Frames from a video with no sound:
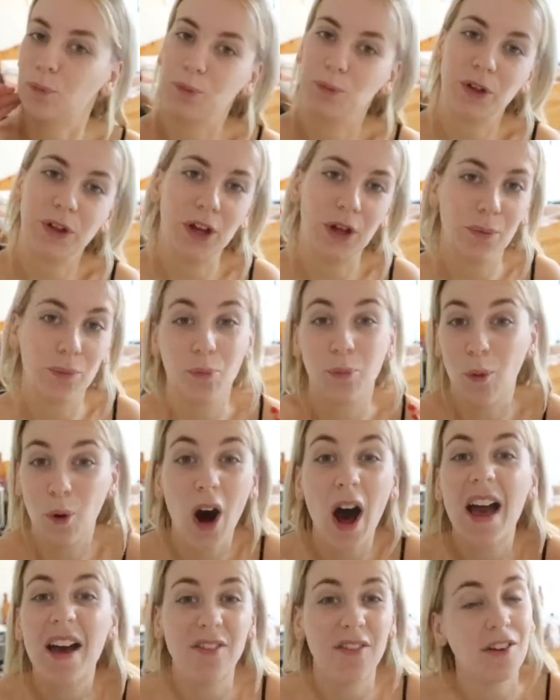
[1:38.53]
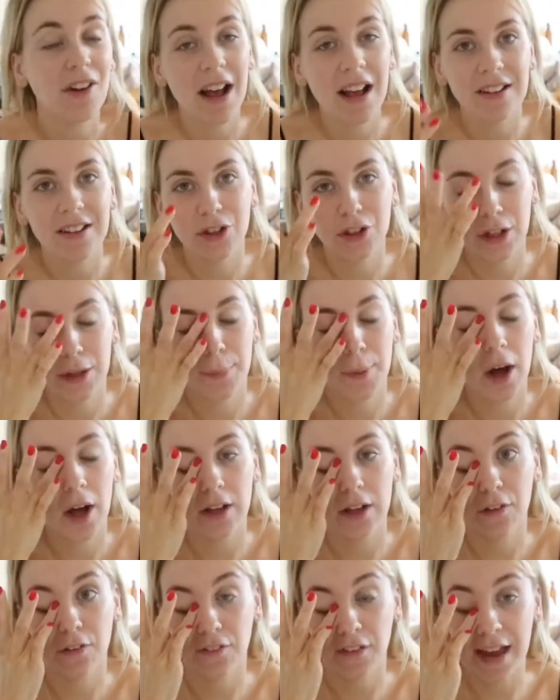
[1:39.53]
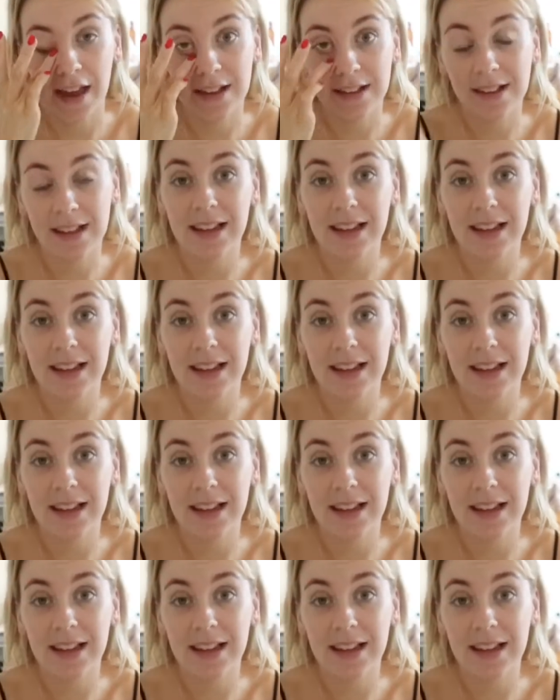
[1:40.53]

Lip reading: you know, whatever else you're going to put on your face,